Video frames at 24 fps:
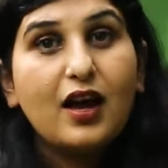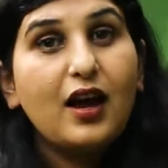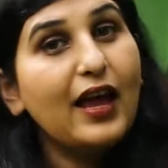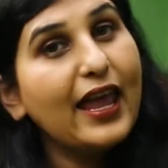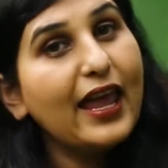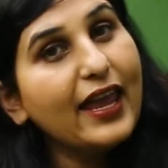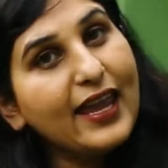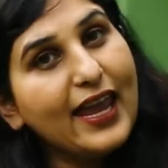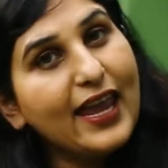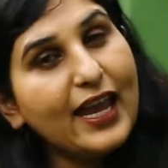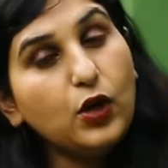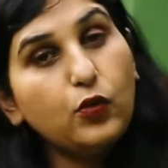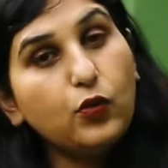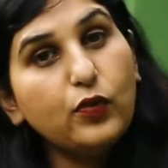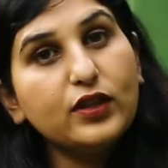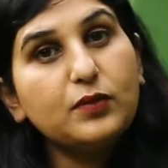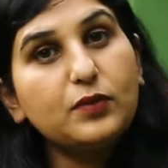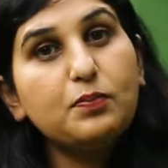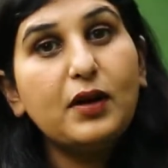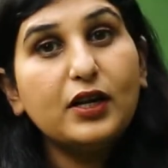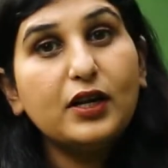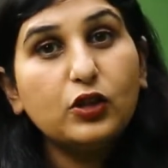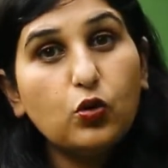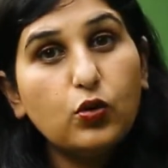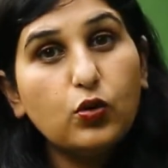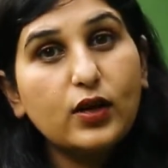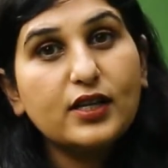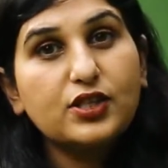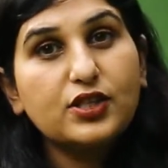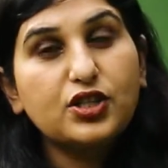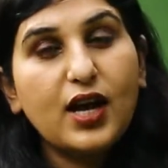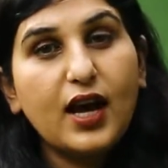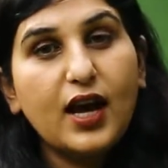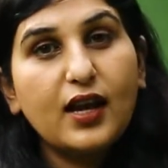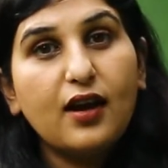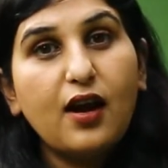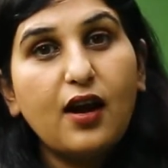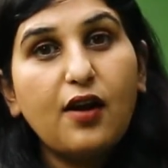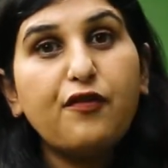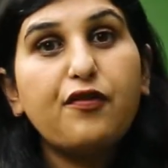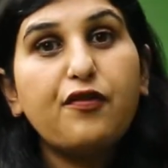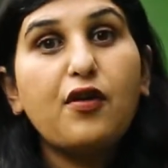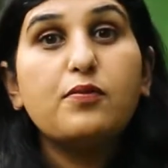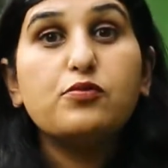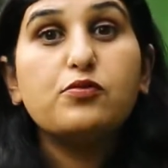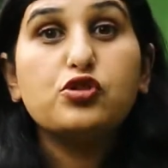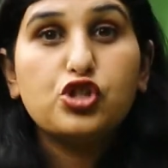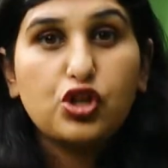Again with Madhu Gajala
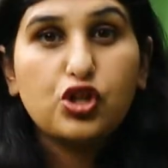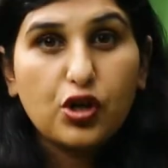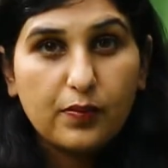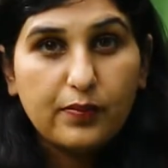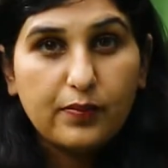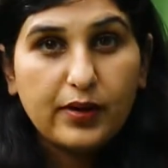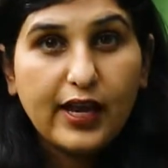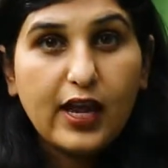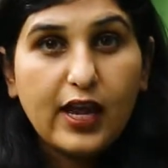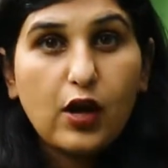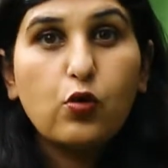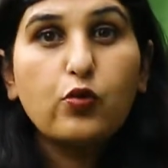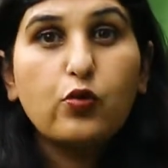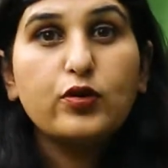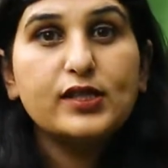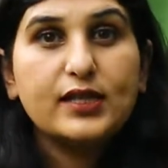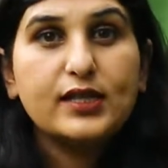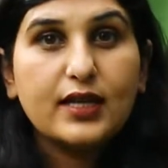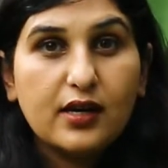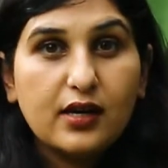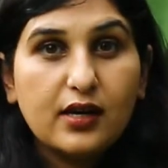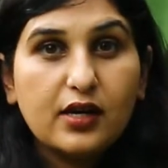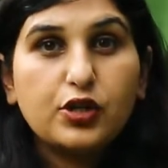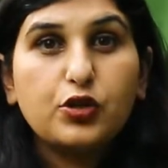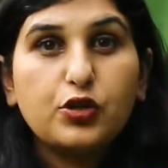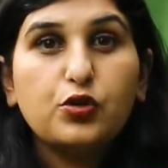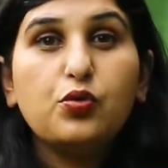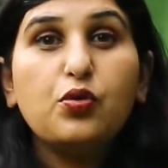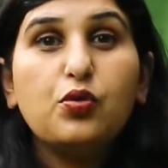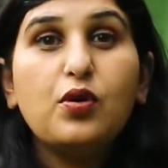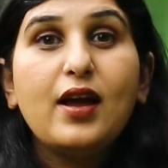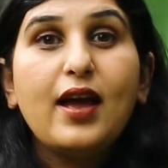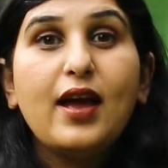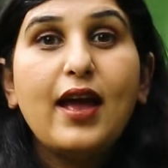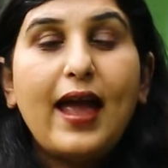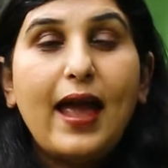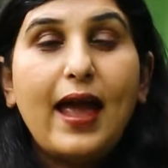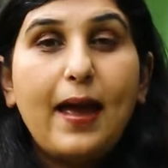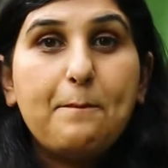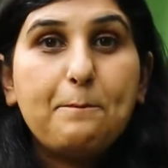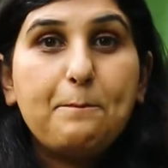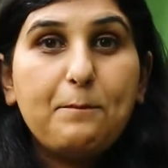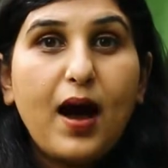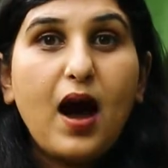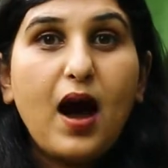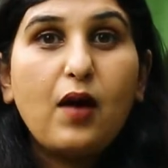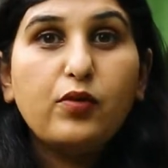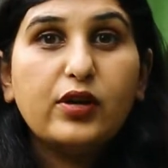from Germany, who is here to
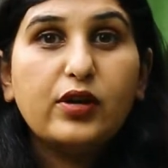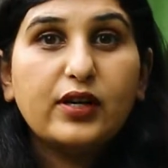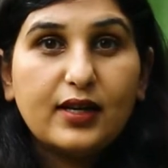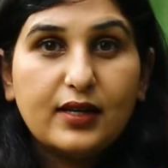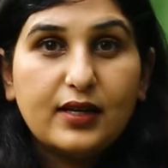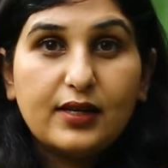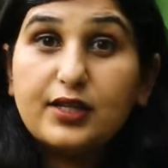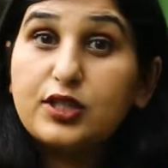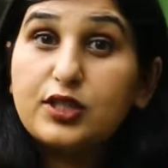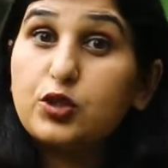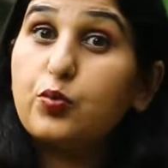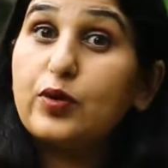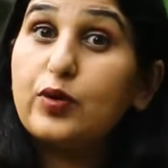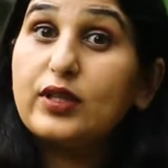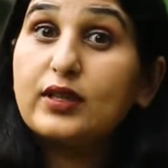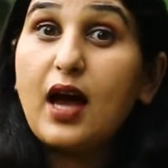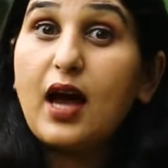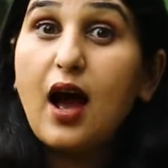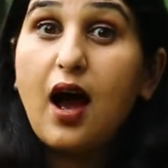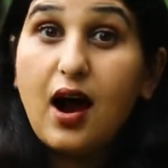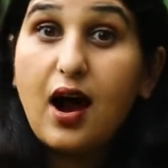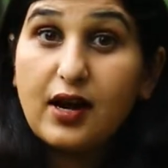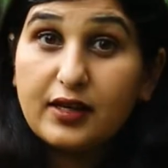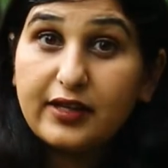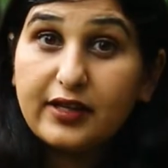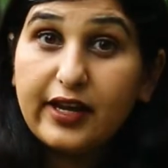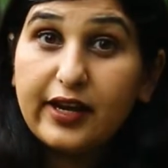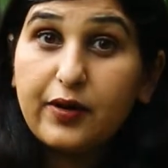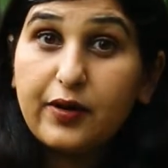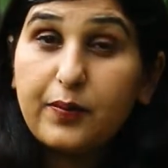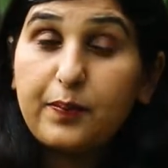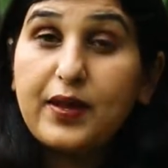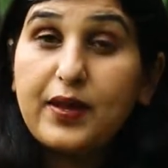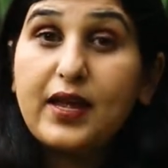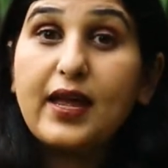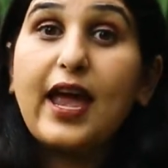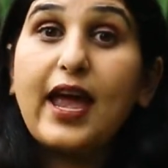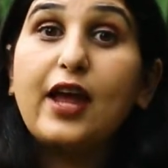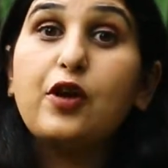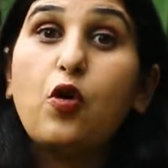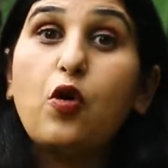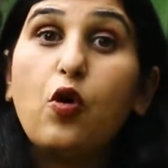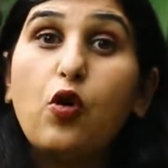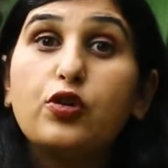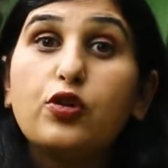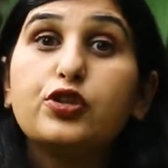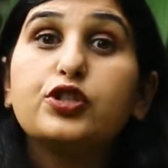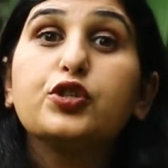empower us with art therapy and
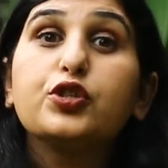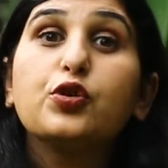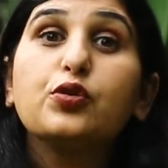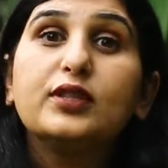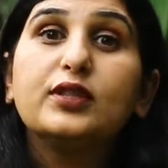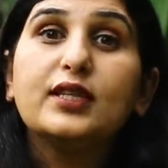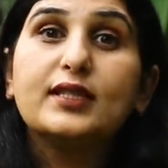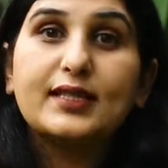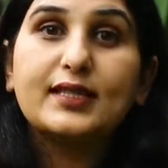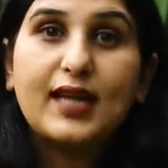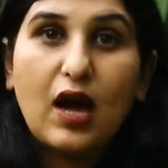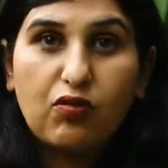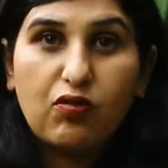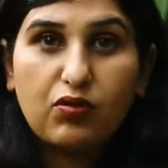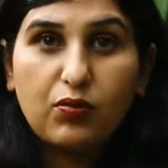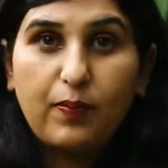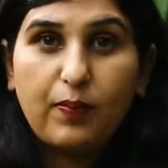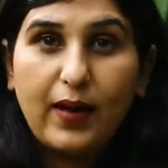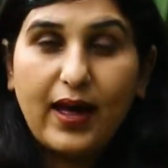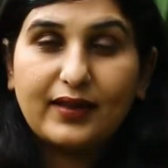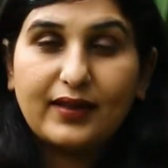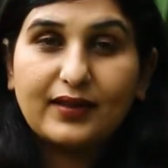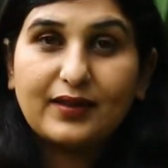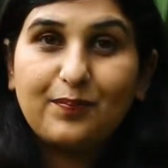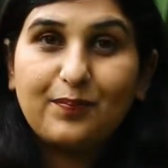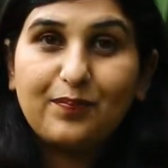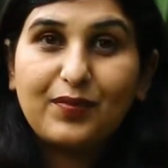also the sound bath.